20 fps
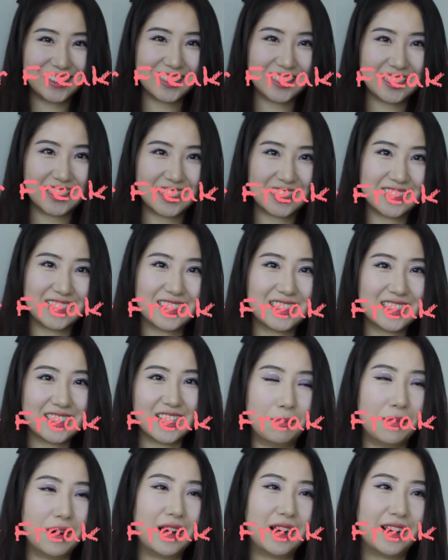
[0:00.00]
this
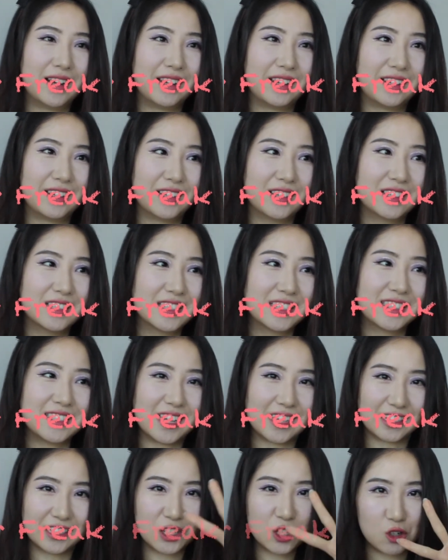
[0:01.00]
is my
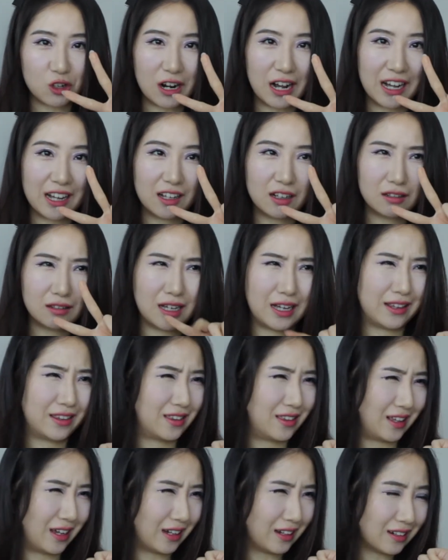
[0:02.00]
second trial, I
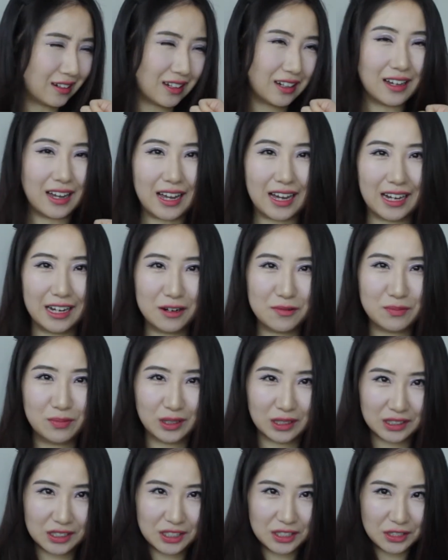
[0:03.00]
think, at
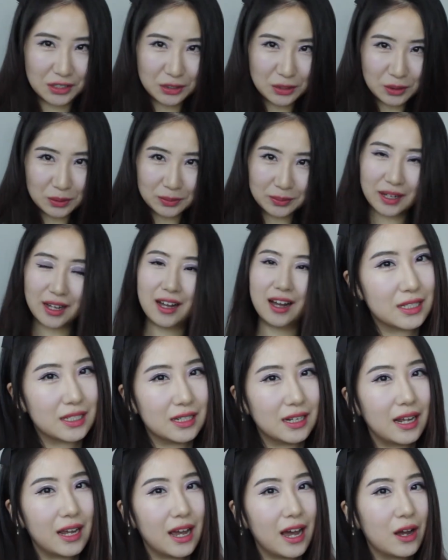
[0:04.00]
BookTube.
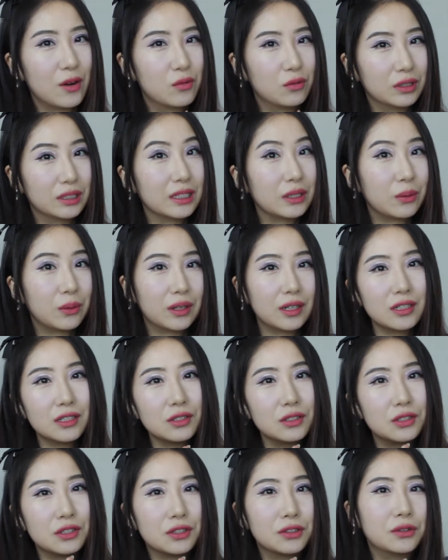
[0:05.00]
Today I really
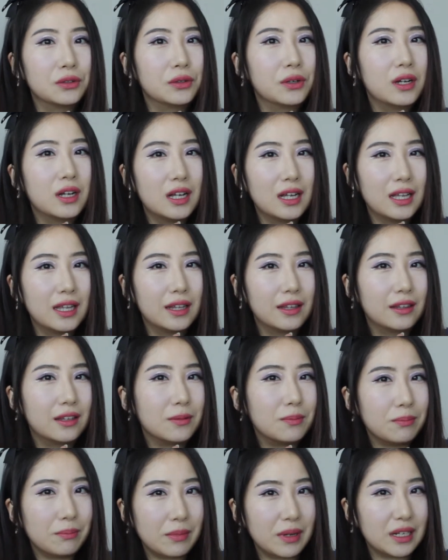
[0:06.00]
wanted to do
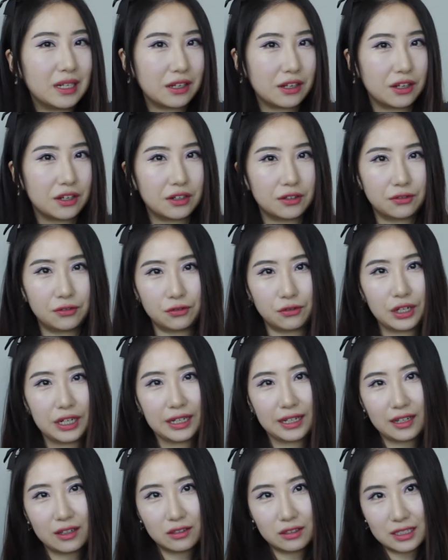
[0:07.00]
the mid-year
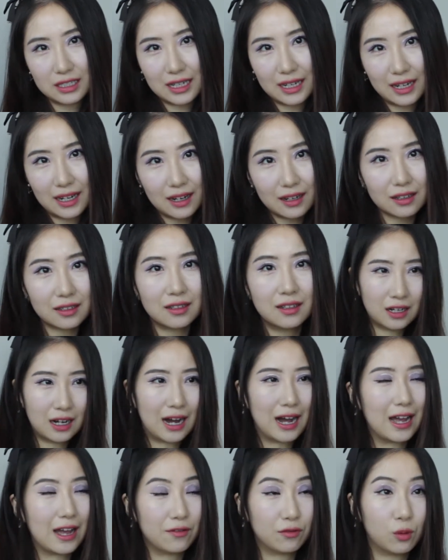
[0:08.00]
freakout tag.
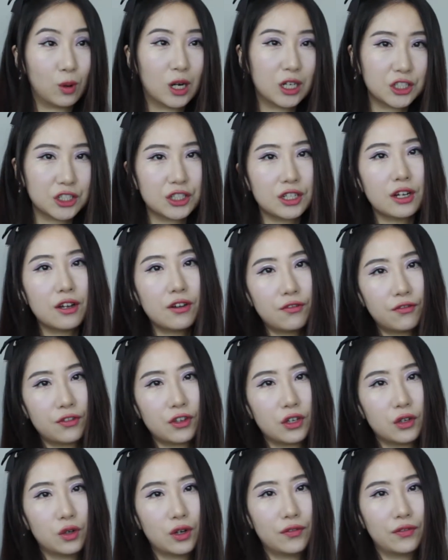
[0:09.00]
I have watched a
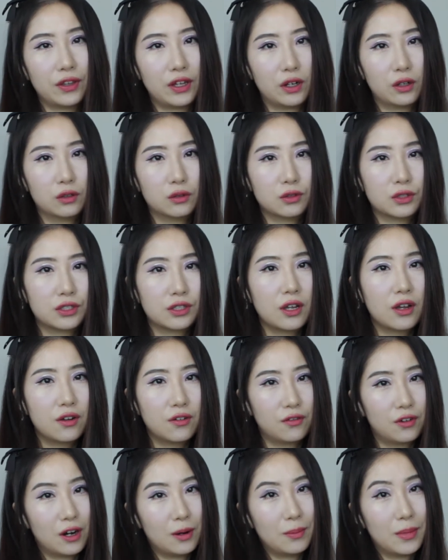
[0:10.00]
few of those
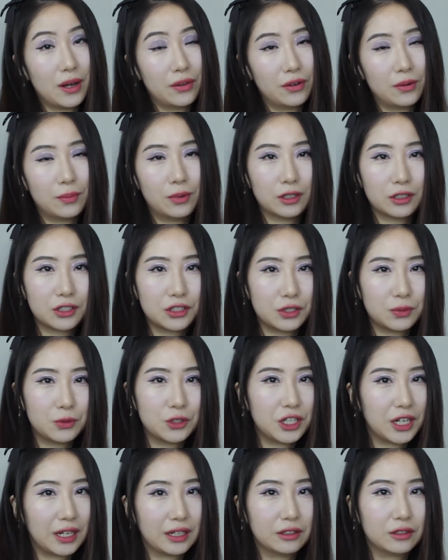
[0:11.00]
from other BookTube
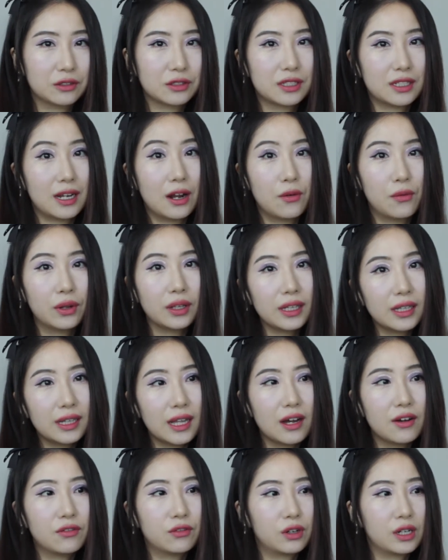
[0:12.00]
channels that I really
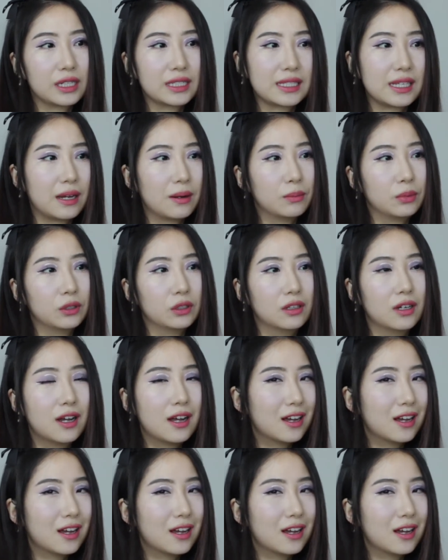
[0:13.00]
love. For example,